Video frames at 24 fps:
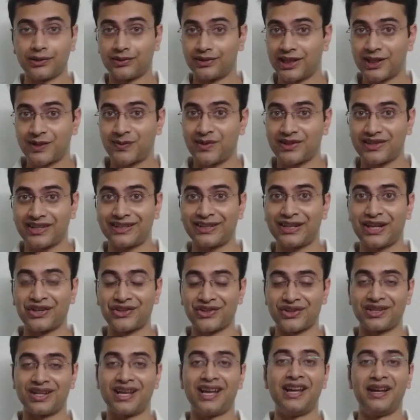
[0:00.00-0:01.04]
to this
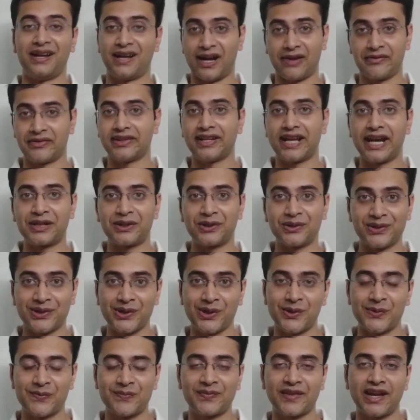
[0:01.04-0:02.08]
presentation, I would like to
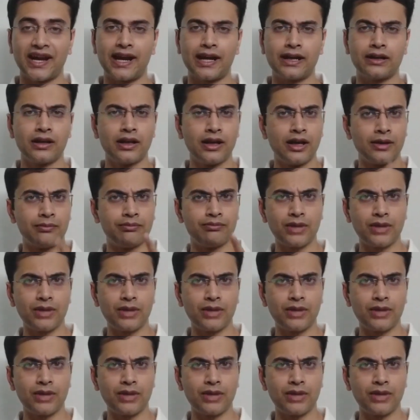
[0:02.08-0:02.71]
know. And